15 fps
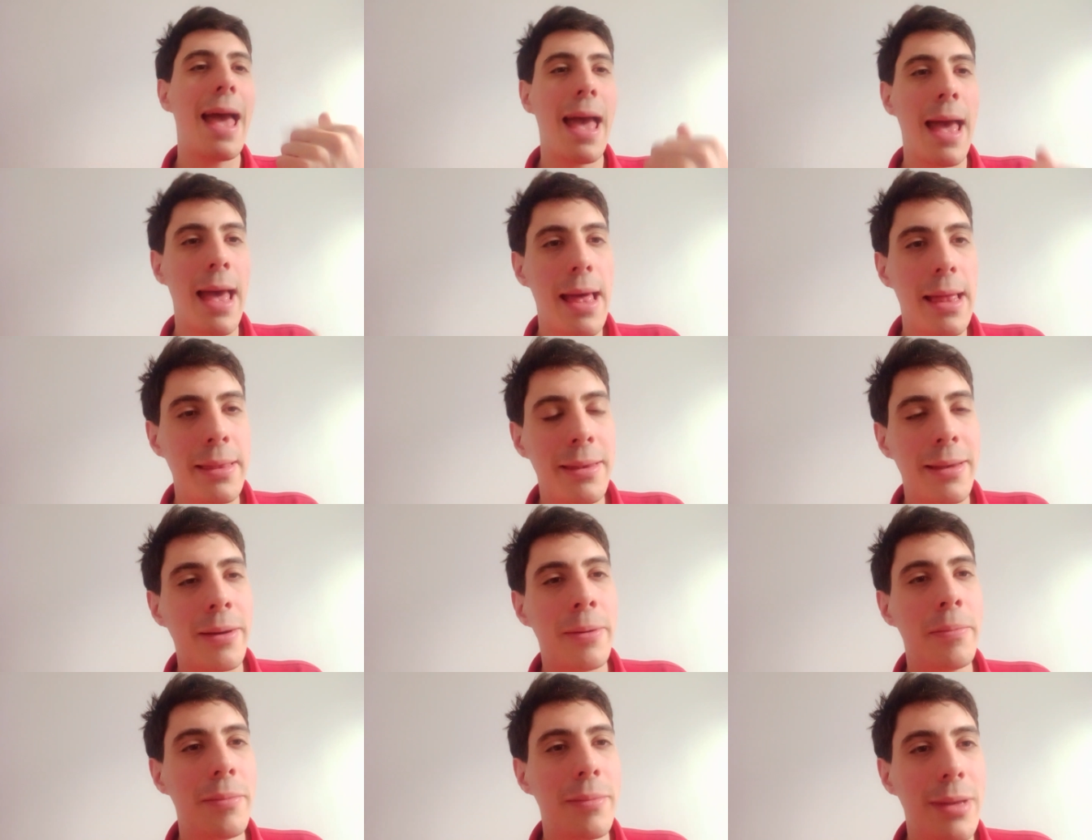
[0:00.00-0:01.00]
and
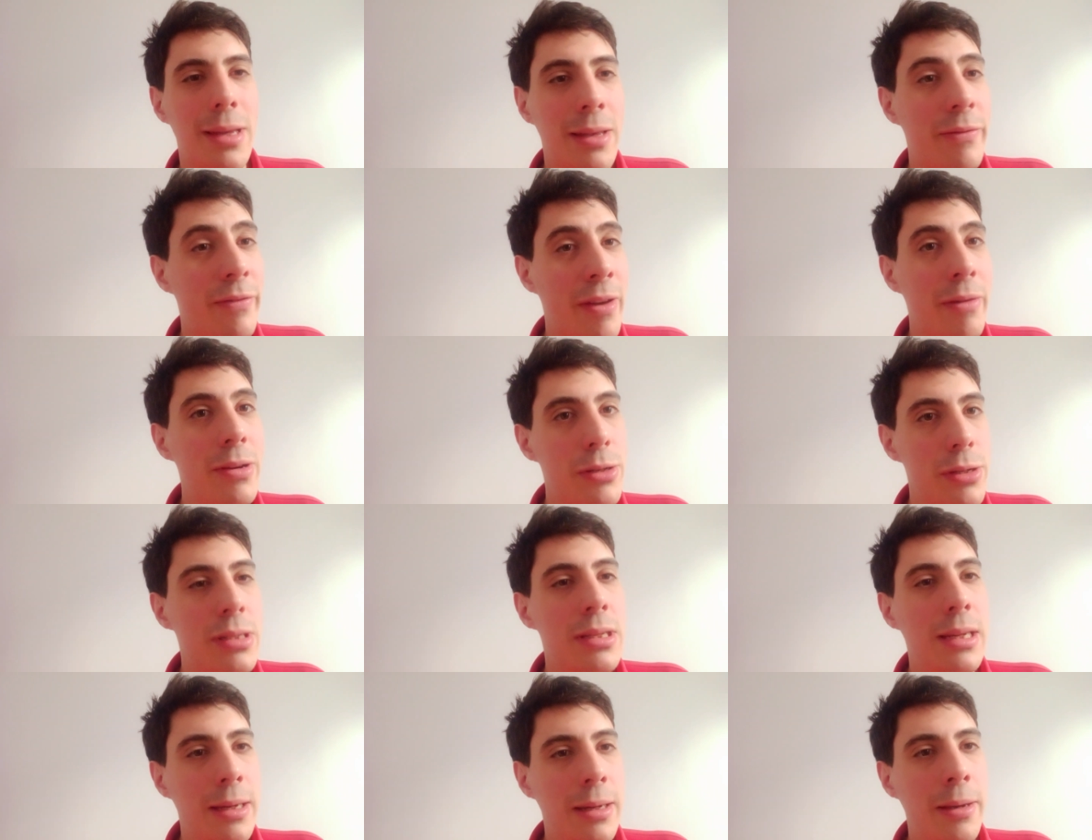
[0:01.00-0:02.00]
um, and very
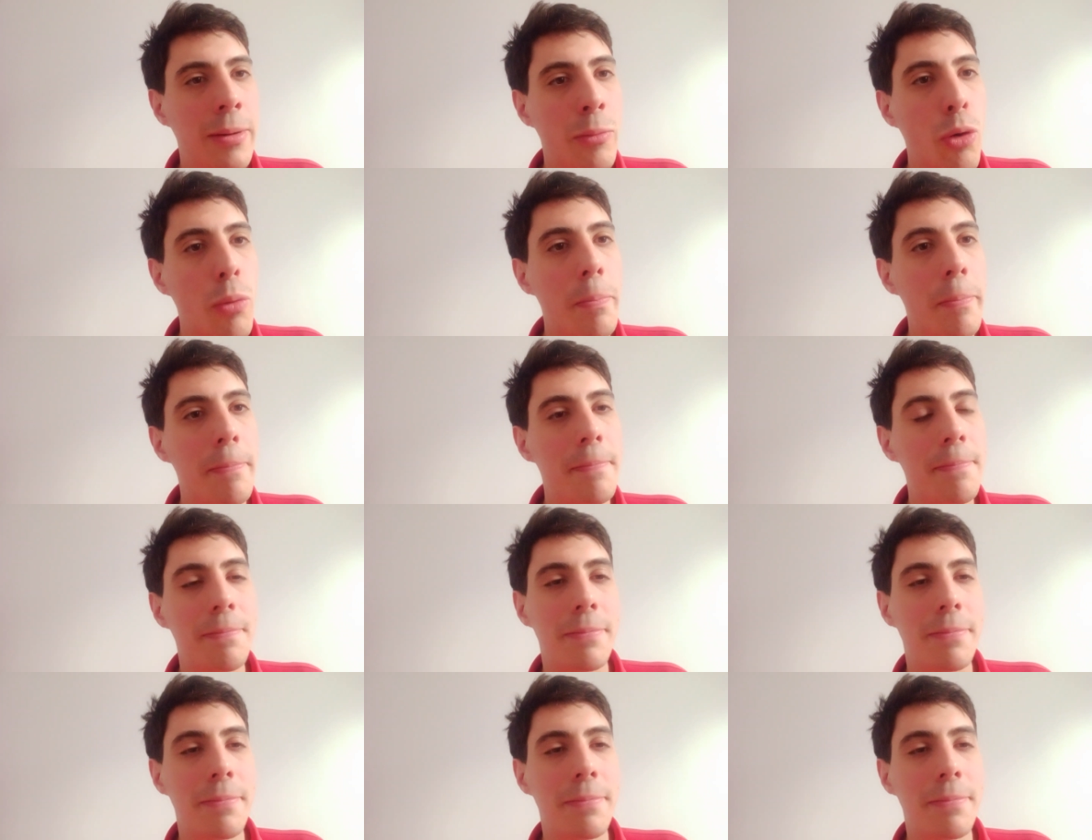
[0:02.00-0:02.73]
interestingly, a more